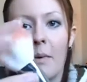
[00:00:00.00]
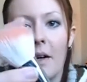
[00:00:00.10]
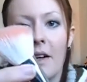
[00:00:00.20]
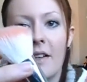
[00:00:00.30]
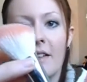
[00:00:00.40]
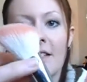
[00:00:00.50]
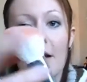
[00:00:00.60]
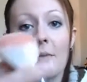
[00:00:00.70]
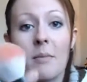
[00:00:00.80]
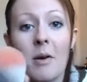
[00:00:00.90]
but this
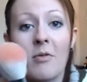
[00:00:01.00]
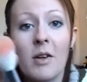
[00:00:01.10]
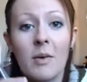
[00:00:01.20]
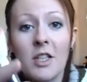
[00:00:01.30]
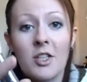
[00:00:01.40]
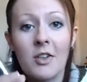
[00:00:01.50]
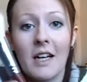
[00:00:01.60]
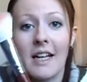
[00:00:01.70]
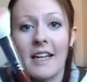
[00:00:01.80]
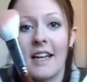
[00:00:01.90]
comes up lovely when you do
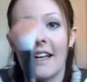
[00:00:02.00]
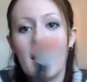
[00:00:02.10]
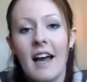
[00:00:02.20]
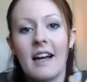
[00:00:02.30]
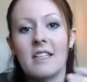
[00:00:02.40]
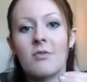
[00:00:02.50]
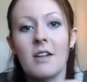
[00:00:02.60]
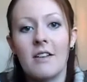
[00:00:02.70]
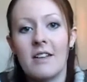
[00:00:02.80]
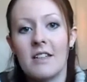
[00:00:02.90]
clean it, and it's
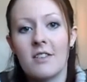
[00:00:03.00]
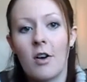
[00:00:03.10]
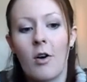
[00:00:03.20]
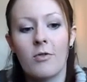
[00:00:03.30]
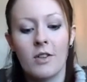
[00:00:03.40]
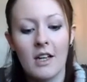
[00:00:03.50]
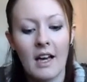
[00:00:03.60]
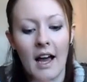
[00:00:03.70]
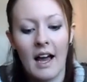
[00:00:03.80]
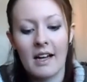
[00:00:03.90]
really soft,
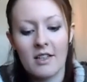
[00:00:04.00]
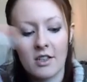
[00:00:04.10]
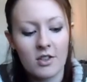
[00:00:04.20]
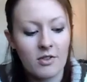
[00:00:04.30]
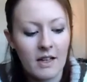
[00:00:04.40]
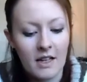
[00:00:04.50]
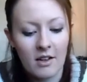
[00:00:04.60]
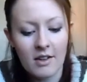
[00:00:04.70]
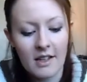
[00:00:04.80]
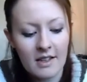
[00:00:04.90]
and I do really
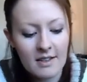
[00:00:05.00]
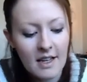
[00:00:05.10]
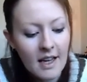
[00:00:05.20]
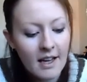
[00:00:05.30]
like this.